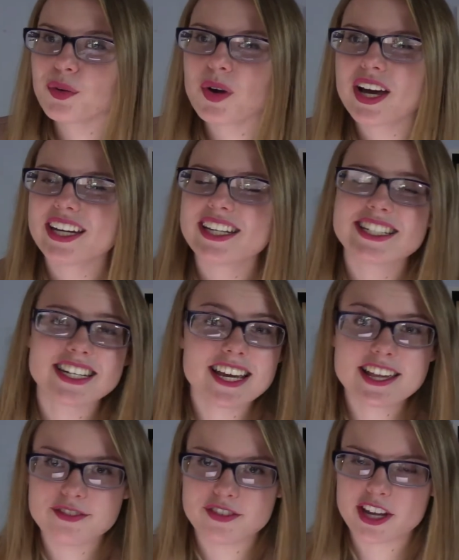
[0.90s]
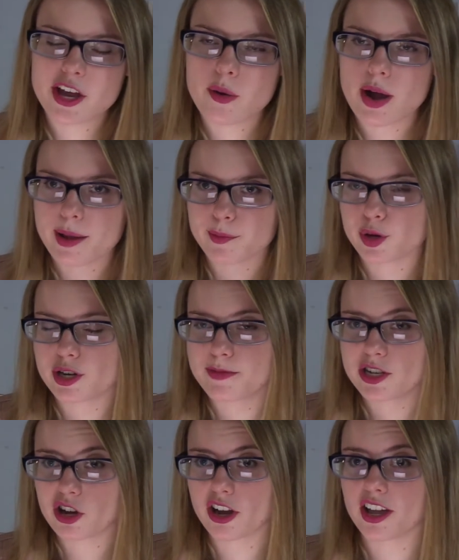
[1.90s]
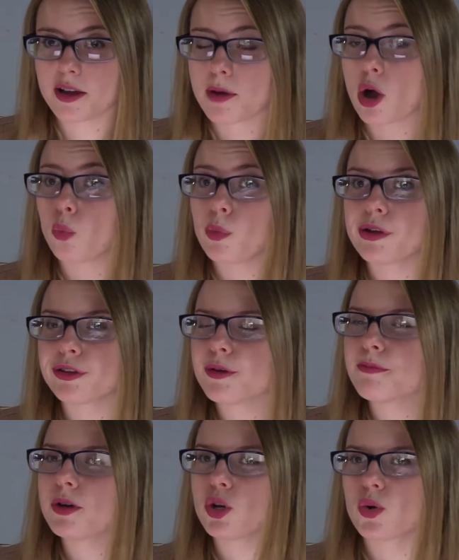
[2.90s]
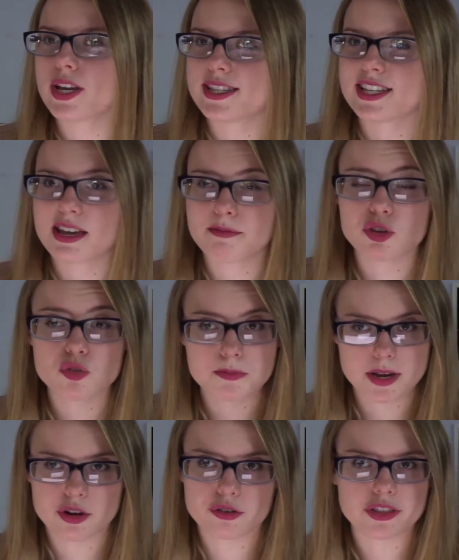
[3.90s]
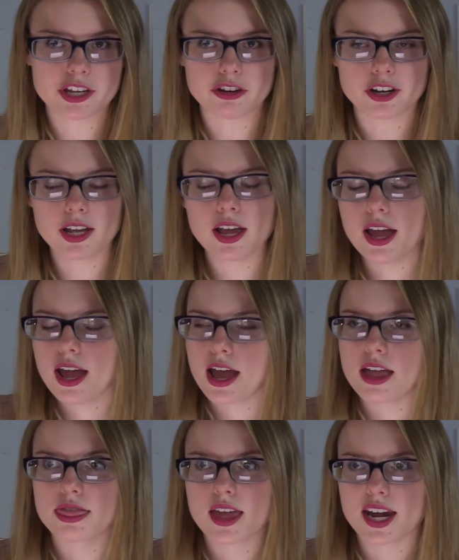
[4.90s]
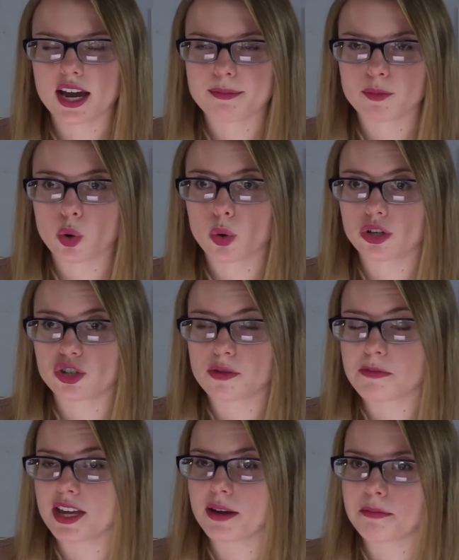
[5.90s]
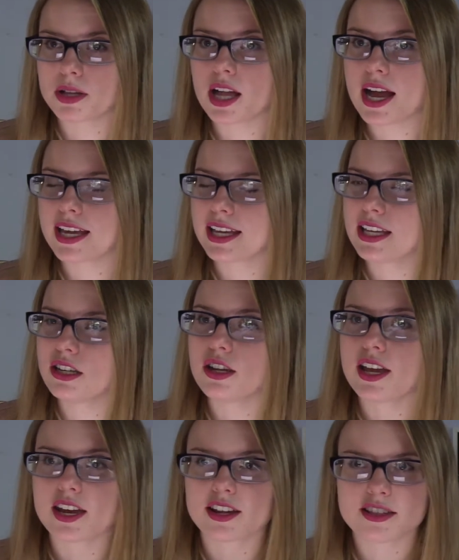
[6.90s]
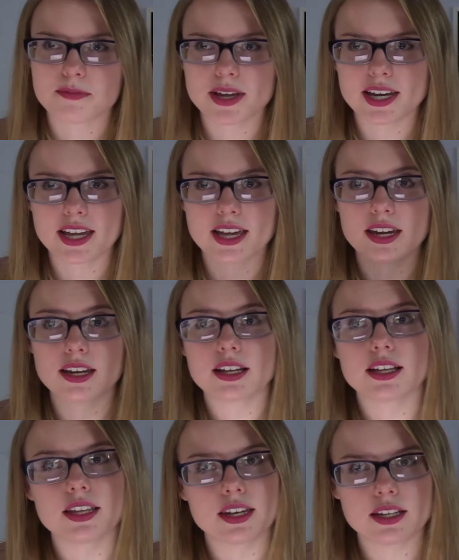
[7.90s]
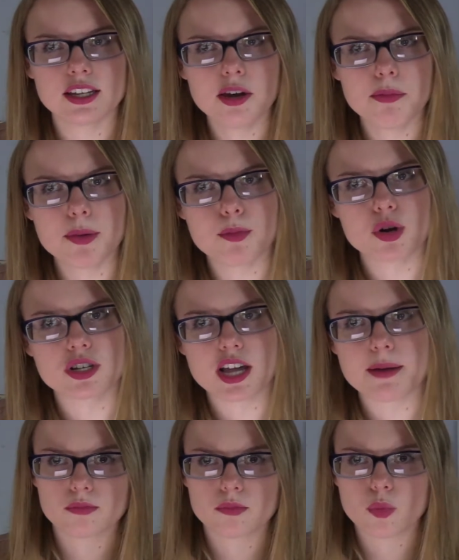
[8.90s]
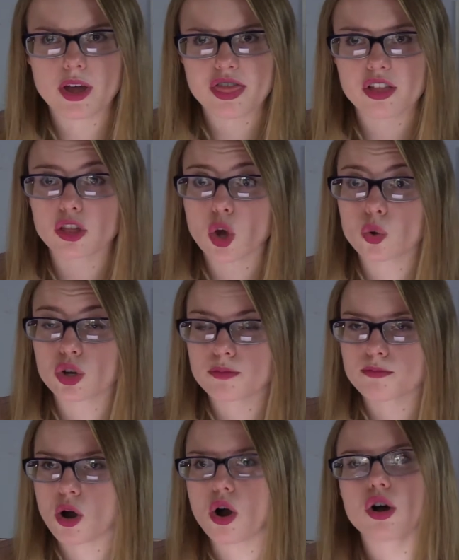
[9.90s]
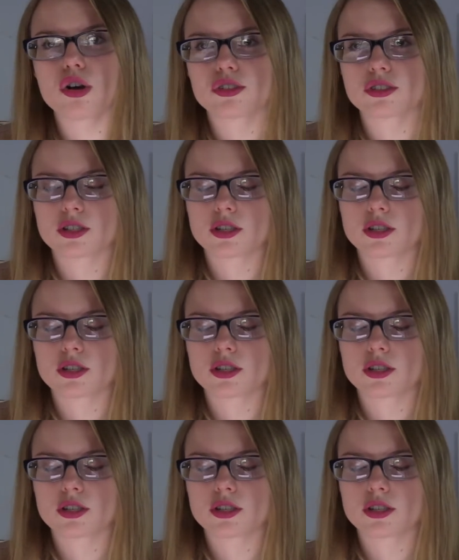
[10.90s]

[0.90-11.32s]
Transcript: everyone! In today's video, I'm going to be talking about William Benoit's image repair theory, and then I'm going to be applying it and explaining it in a little bit more depth with Logan Paul's